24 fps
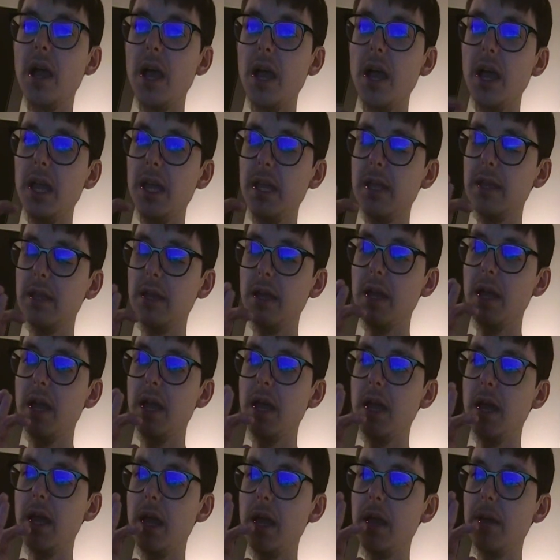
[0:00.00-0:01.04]
I,
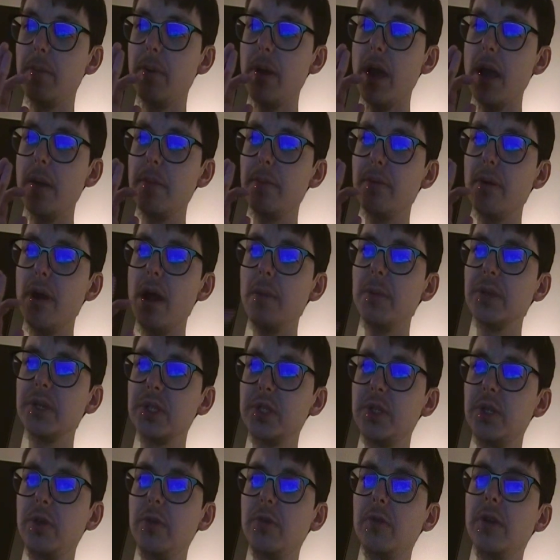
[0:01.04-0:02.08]
I, I, I
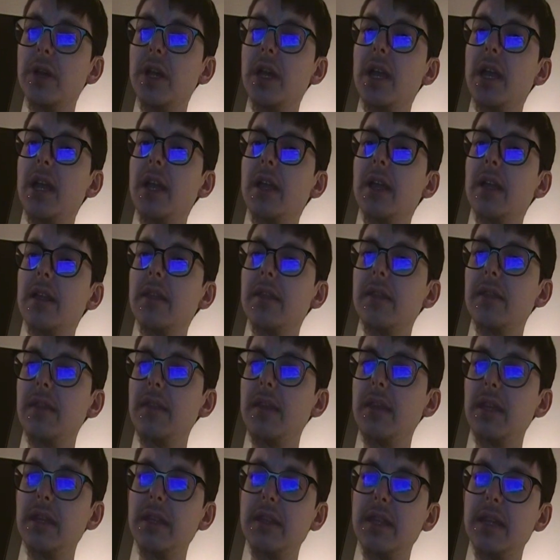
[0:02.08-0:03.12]
promise you
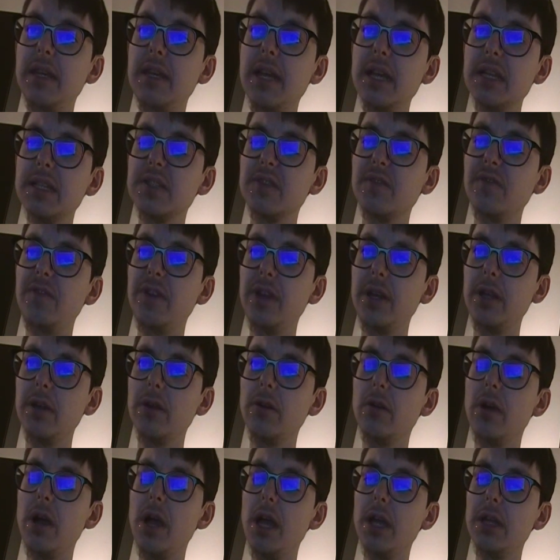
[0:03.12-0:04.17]
the the next
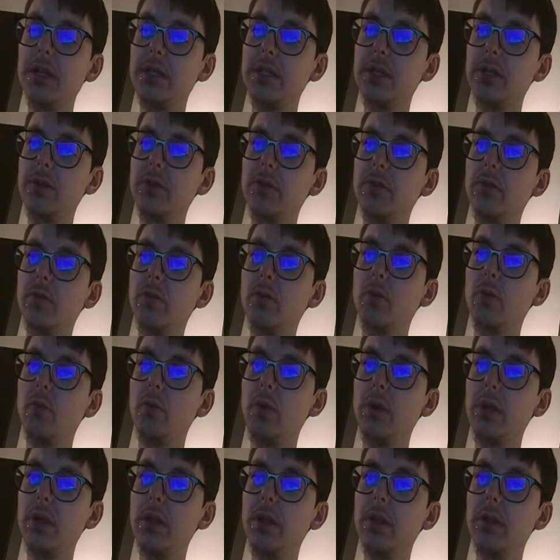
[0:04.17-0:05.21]
video I do
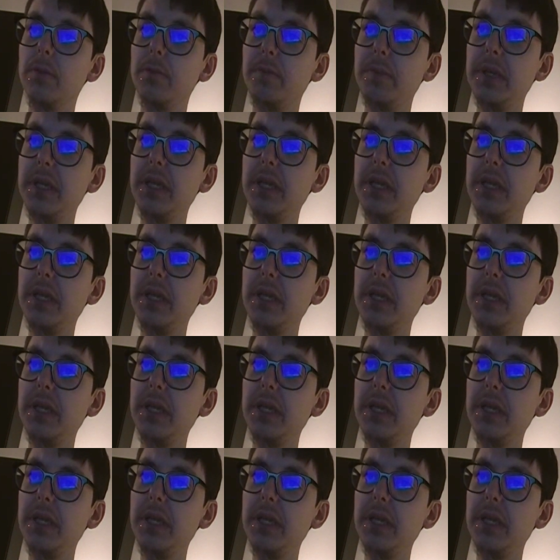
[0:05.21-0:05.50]
will